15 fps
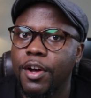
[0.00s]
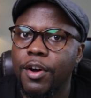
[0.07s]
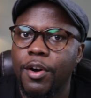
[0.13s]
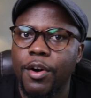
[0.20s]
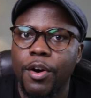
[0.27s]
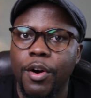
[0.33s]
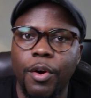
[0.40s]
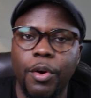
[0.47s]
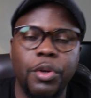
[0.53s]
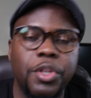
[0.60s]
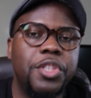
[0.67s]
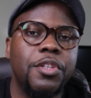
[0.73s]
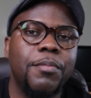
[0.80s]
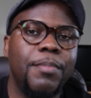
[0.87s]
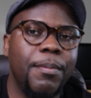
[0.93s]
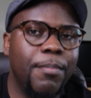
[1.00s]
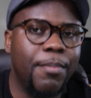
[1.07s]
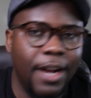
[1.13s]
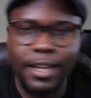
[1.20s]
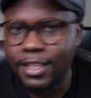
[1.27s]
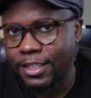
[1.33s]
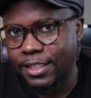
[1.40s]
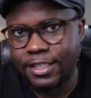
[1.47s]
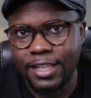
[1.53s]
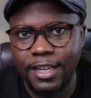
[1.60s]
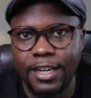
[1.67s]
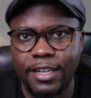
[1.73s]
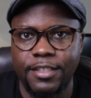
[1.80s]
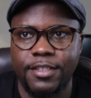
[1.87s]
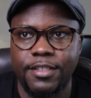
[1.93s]
or who should be branded
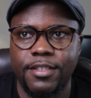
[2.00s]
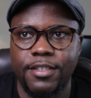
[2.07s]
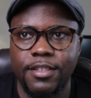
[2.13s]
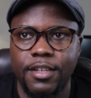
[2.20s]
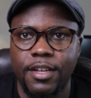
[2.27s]
terrorists.